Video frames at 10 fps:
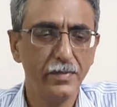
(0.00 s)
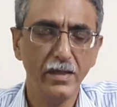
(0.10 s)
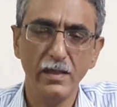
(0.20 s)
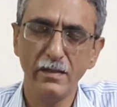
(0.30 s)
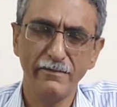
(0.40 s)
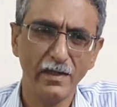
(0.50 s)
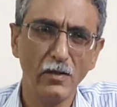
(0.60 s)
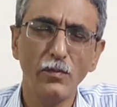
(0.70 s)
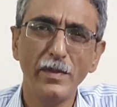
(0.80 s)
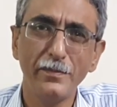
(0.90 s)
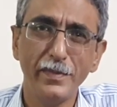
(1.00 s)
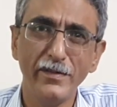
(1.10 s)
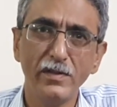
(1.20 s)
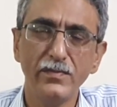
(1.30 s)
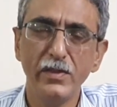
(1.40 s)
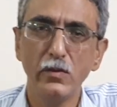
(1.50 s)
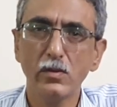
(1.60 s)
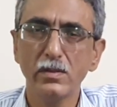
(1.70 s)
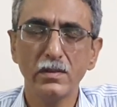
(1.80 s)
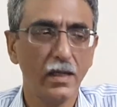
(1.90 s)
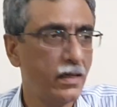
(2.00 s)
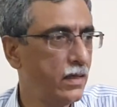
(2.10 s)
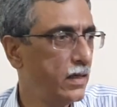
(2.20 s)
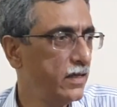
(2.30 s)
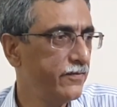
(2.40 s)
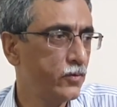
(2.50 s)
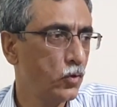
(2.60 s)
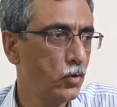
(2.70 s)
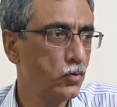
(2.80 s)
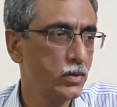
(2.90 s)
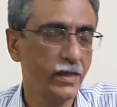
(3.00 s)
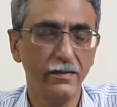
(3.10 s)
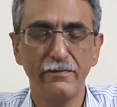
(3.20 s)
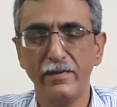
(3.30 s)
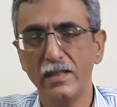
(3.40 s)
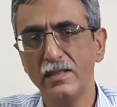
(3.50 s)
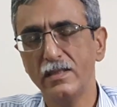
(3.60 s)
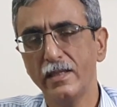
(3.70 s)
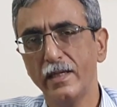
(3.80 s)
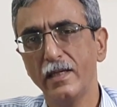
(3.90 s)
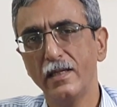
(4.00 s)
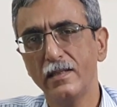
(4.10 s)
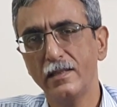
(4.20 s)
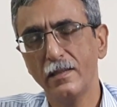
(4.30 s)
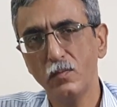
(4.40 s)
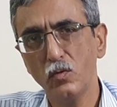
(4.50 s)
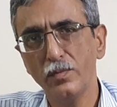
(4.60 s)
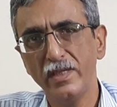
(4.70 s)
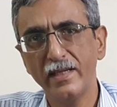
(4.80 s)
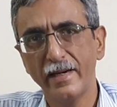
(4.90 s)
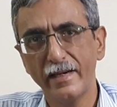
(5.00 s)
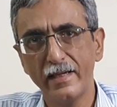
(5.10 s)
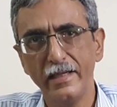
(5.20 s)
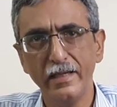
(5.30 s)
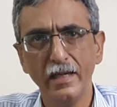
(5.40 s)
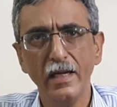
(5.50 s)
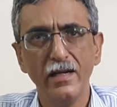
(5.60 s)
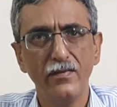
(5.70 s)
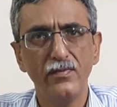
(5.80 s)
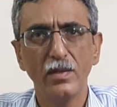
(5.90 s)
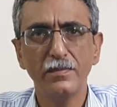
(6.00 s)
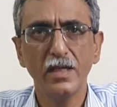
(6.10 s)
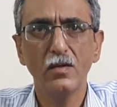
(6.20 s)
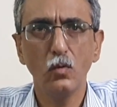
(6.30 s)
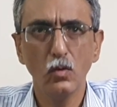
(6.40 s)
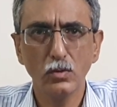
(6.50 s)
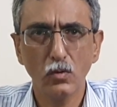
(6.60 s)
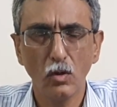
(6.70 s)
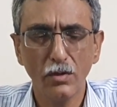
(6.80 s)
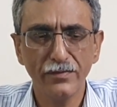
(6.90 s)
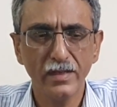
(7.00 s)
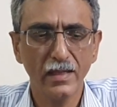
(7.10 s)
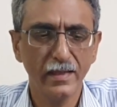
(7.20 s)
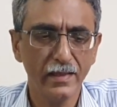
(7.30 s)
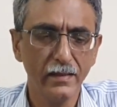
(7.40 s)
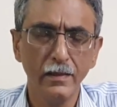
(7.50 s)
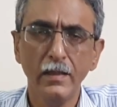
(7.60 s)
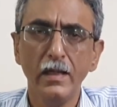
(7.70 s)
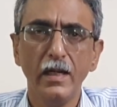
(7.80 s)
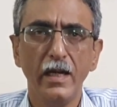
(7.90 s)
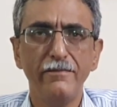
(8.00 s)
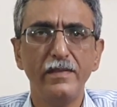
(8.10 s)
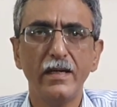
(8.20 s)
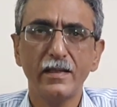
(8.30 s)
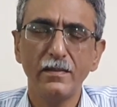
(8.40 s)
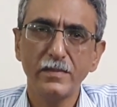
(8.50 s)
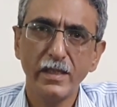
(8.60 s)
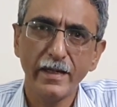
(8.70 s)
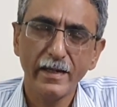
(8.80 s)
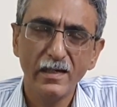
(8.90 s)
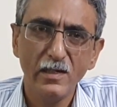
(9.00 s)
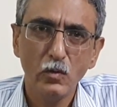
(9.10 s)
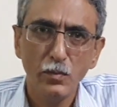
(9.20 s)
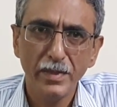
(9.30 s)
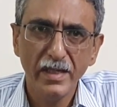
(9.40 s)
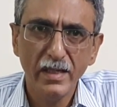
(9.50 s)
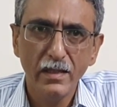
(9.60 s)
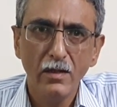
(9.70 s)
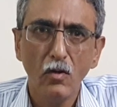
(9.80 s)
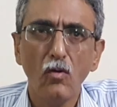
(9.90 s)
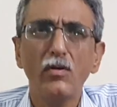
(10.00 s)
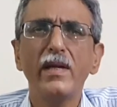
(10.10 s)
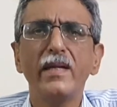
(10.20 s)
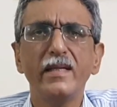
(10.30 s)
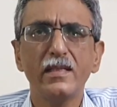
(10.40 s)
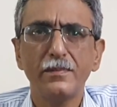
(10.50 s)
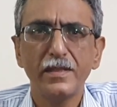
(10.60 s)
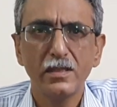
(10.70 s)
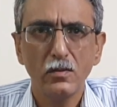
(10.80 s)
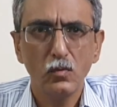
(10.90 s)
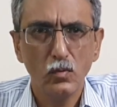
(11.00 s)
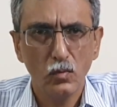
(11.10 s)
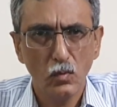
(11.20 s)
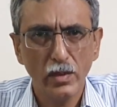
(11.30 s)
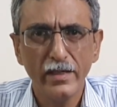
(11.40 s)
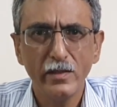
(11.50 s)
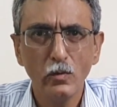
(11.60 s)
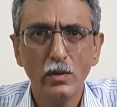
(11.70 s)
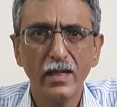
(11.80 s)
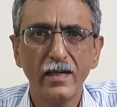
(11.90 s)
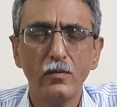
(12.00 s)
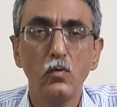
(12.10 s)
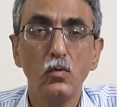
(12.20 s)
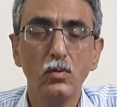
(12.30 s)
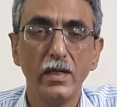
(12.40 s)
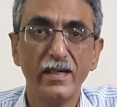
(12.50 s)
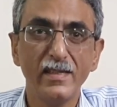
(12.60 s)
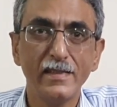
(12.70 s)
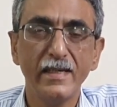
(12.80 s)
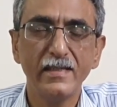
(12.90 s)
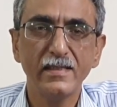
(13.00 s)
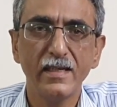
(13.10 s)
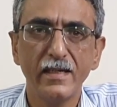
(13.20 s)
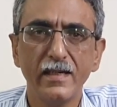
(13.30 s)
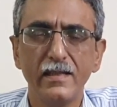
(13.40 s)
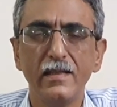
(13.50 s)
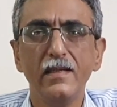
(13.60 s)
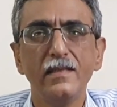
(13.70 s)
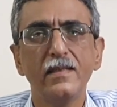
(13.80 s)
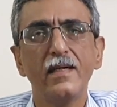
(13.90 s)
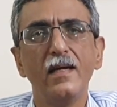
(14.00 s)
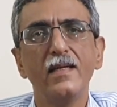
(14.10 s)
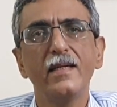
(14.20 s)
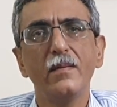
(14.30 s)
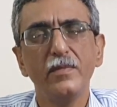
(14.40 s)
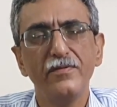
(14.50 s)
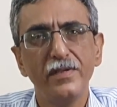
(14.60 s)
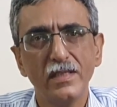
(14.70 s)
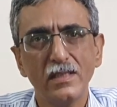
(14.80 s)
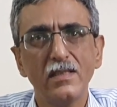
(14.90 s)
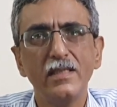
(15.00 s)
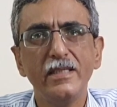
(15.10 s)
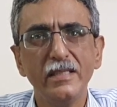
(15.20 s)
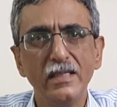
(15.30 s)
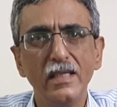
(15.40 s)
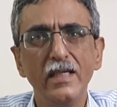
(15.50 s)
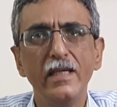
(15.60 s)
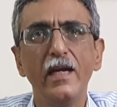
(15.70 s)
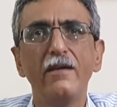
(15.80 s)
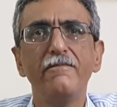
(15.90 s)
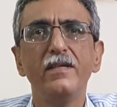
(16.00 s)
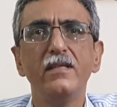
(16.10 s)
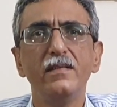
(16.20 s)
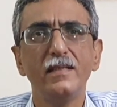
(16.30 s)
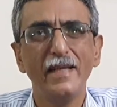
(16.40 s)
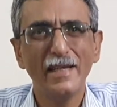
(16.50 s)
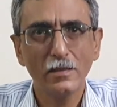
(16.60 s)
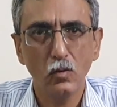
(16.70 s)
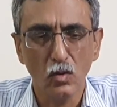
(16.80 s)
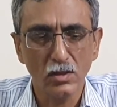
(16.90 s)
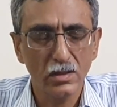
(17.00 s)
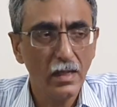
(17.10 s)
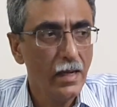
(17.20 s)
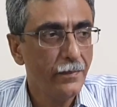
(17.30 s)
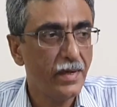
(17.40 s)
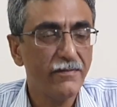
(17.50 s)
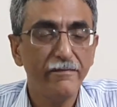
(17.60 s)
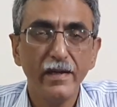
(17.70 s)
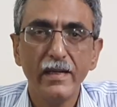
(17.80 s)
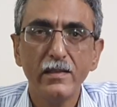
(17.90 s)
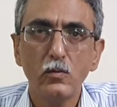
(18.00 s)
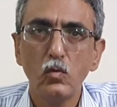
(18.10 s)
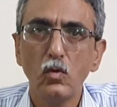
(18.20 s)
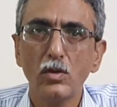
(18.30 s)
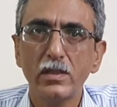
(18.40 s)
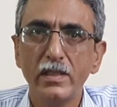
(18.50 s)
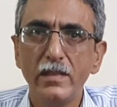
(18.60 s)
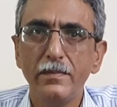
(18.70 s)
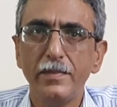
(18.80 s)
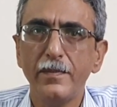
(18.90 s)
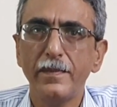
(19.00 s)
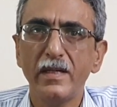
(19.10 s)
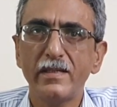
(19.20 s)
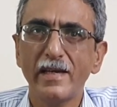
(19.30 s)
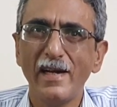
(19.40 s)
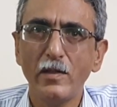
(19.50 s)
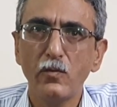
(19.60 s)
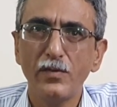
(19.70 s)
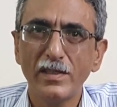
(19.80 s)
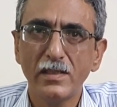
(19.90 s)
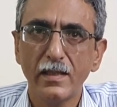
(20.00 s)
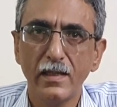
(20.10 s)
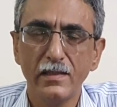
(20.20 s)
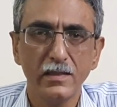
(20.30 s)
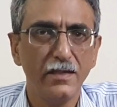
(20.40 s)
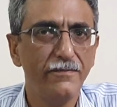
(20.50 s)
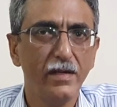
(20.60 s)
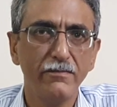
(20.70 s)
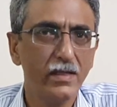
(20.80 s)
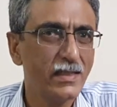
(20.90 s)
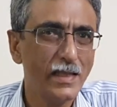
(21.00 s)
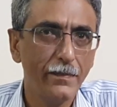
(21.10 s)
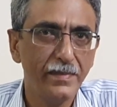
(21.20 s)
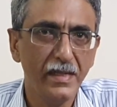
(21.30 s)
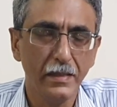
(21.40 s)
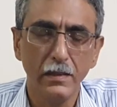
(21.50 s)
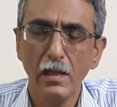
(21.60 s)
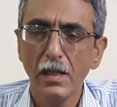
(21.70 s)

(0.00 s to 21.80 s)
in one of my previous videos, I have told you that once a gun comes to me directly, if something goes wrong with the gun, if that comes directly to me or any other person who can tune the gun, who understands the gun can be fixed easily and with less cost. But when two or three people try to fix the guns, in fact what is happening?